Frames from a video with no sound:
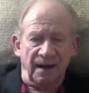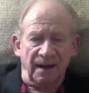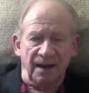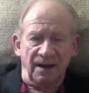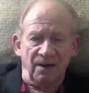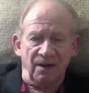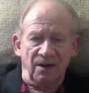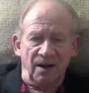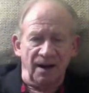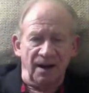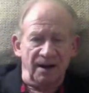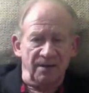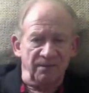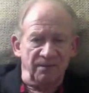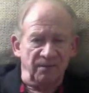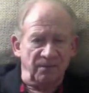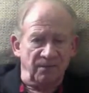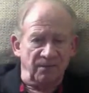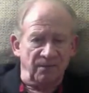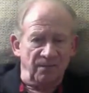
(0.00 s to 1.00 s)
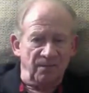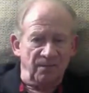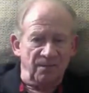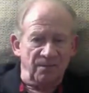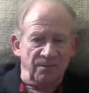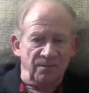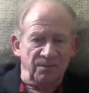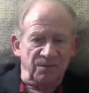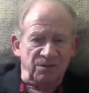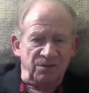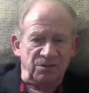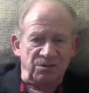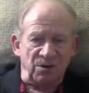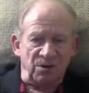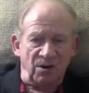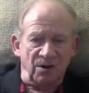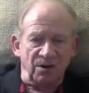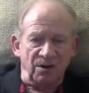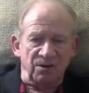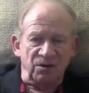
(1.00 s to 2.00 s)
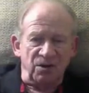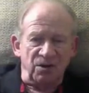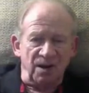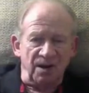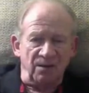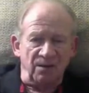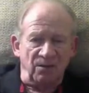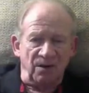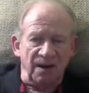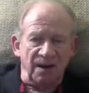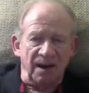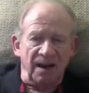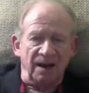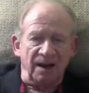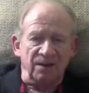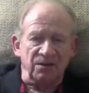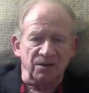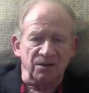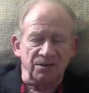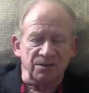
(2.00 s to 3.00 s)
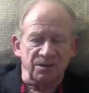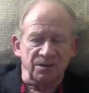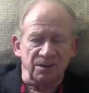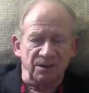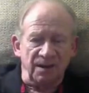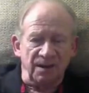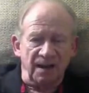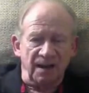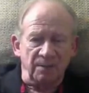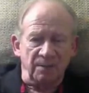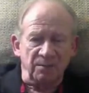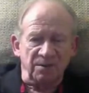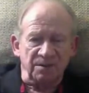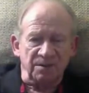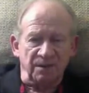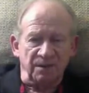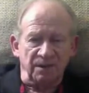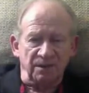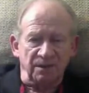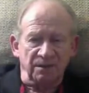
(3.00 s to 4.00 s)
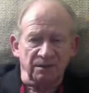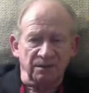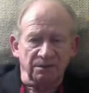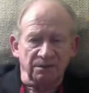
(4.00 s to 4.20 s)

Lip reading: and started chain reactions in the atmosphere.